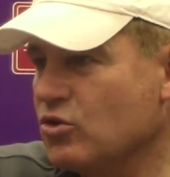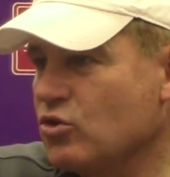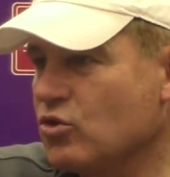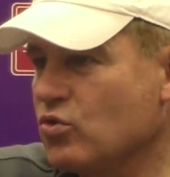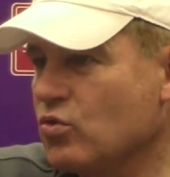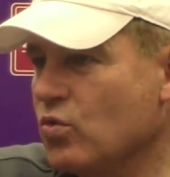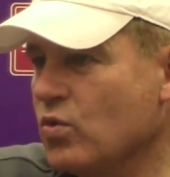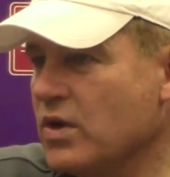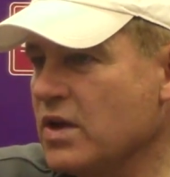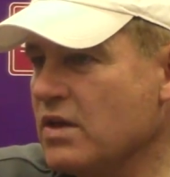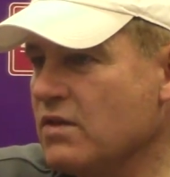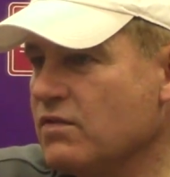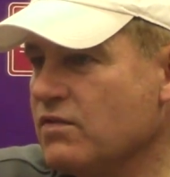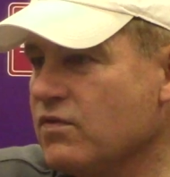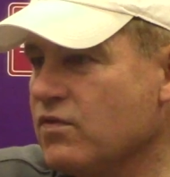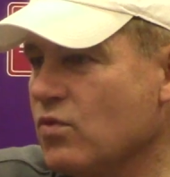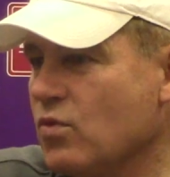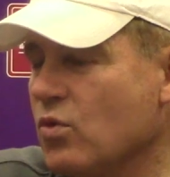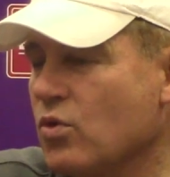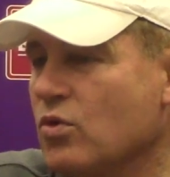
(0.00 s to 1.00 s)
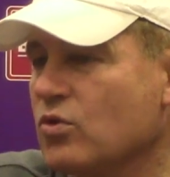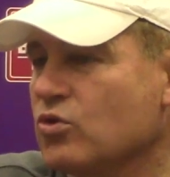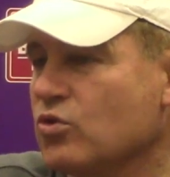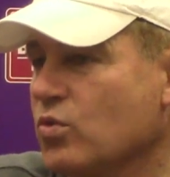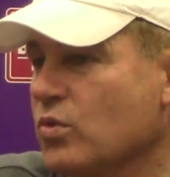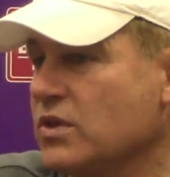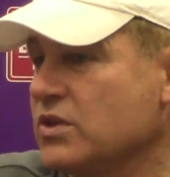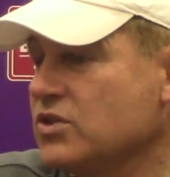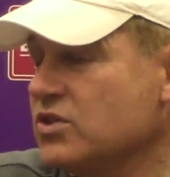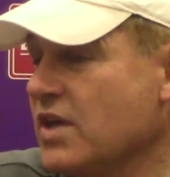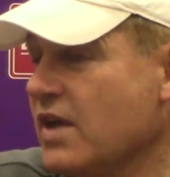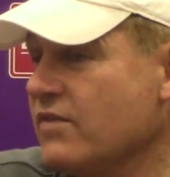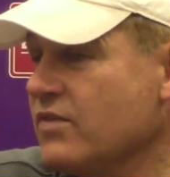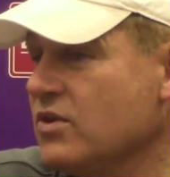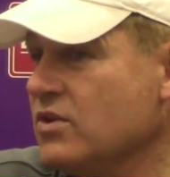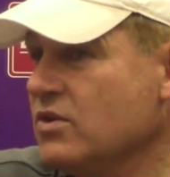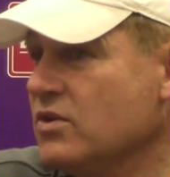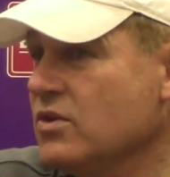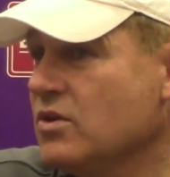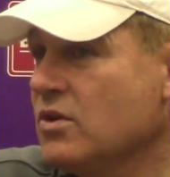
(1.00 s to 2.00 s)
24
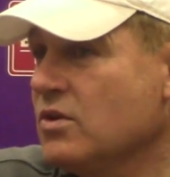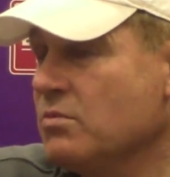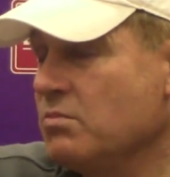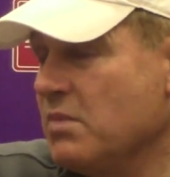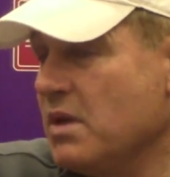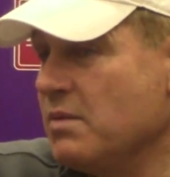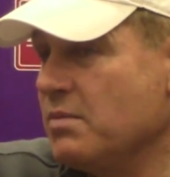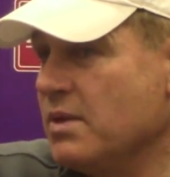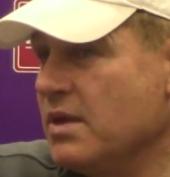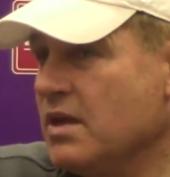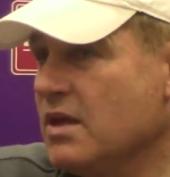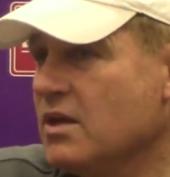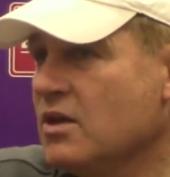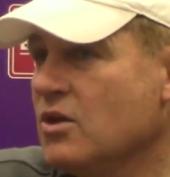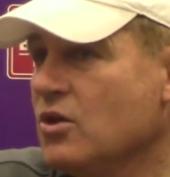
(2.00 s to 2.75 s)
27, maybe,